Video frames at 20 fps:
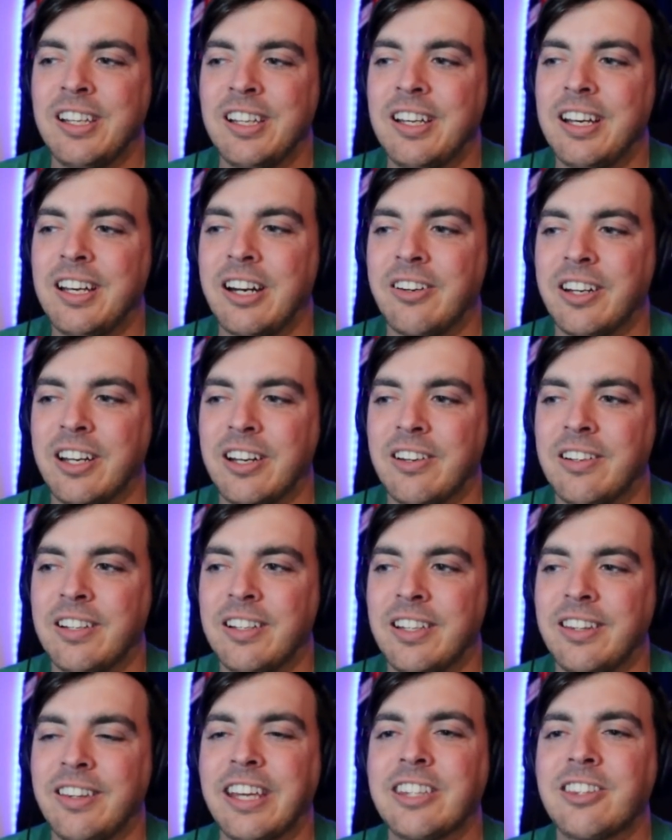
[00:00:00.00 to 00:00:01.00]
I don't know.
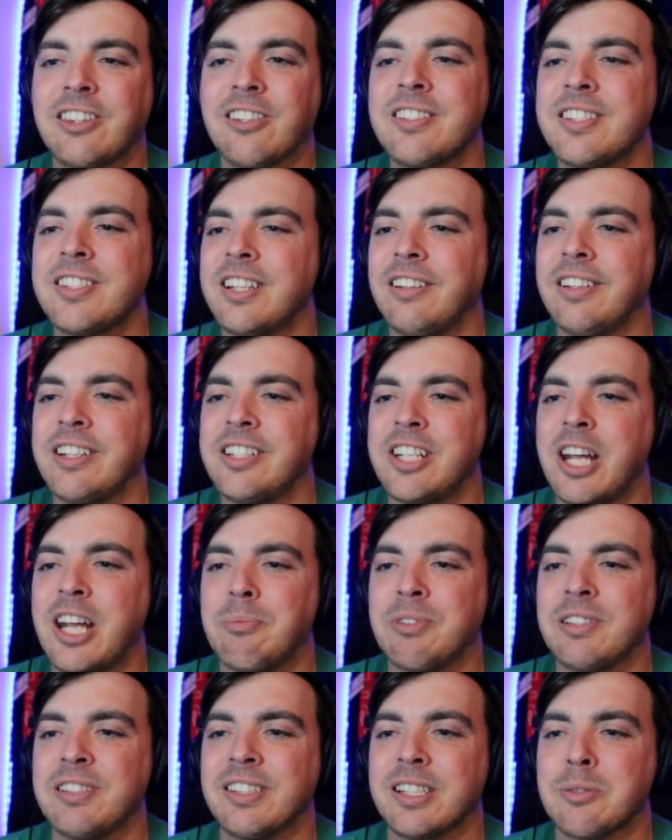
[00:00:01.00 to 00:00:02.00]
And like they're hmm. still in the
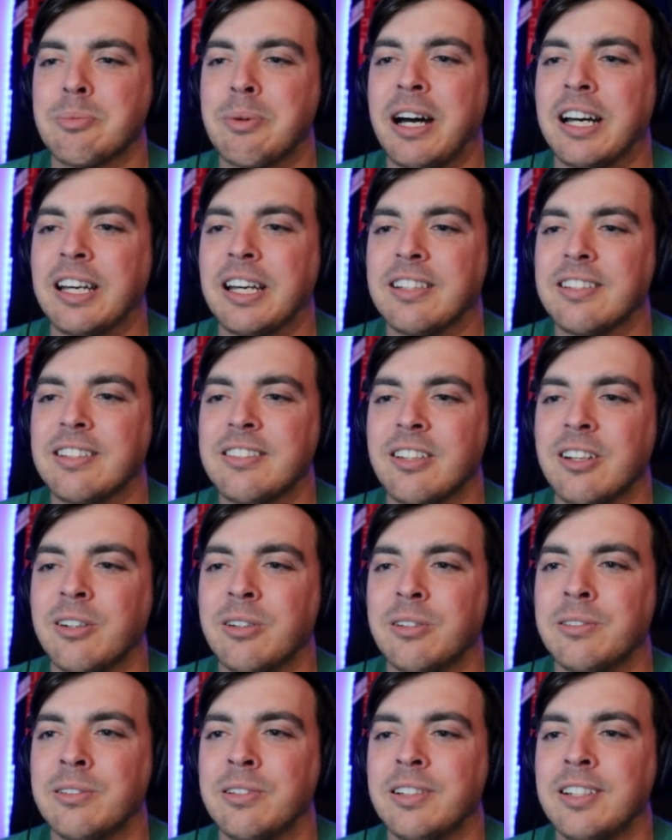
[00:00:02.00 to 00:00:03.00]
Champions League spot,
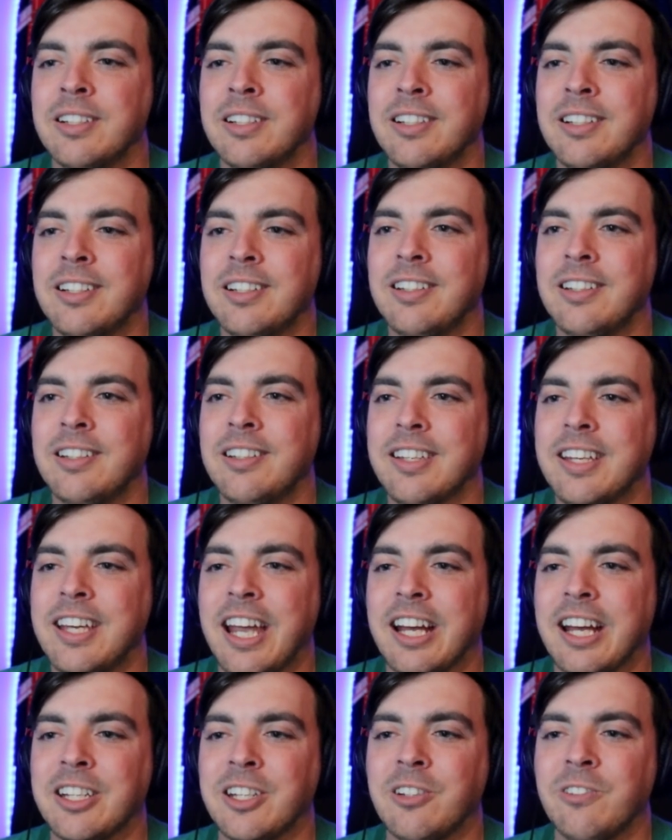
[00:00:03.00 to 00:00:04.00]
so
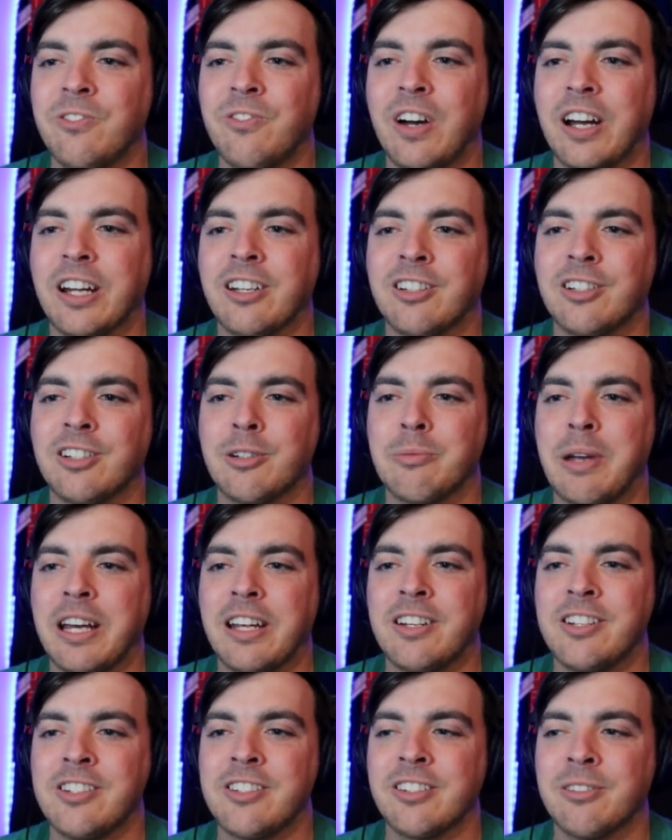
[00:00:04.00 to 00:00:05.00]
can you fire your
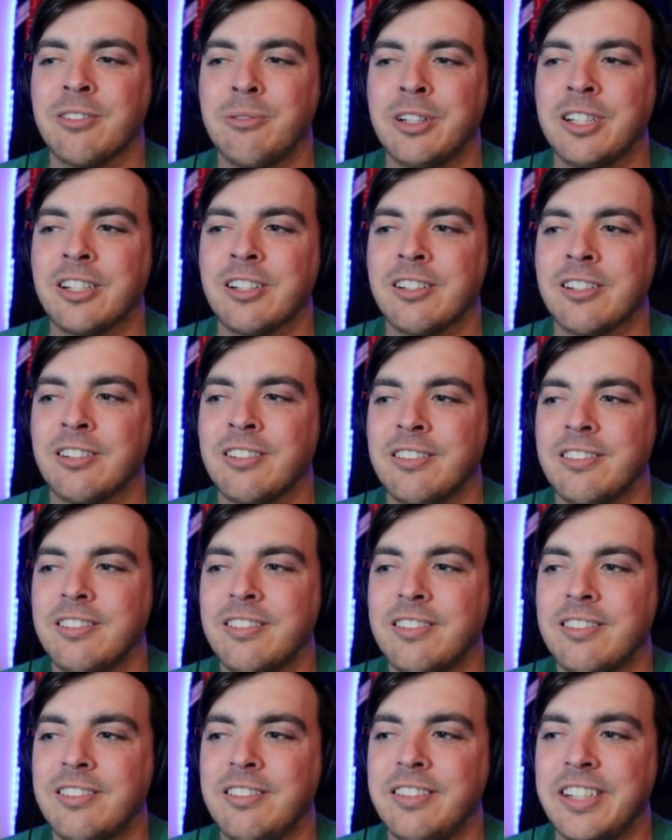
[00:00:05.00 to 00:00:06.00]
manager when you
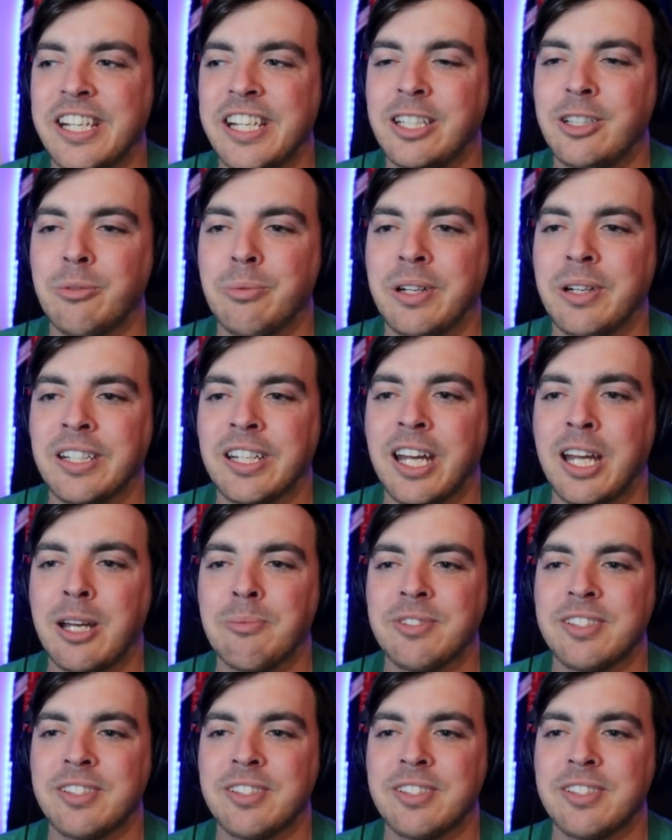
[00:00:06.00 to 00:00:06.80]
need to win games